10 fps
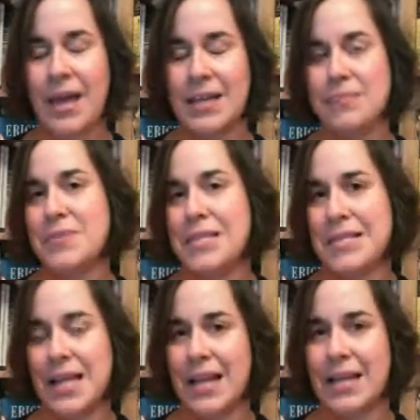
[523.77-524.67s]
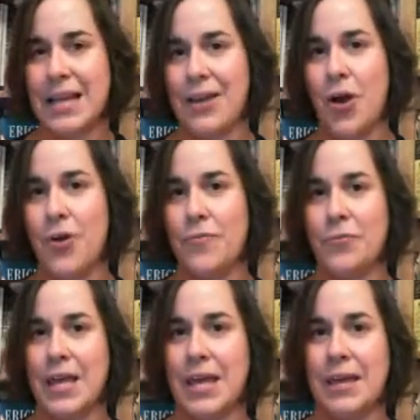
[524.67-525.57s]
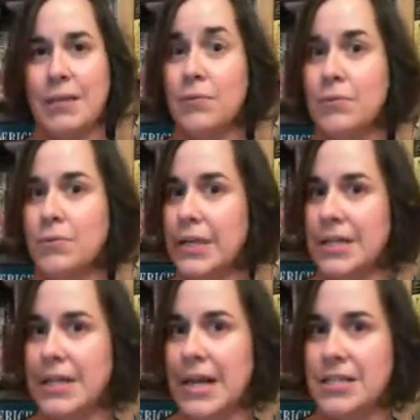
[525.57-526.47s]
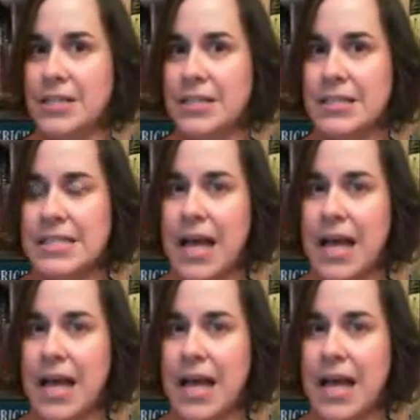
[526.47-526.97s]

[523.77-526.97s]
It's a retelling of the Arthurian legends,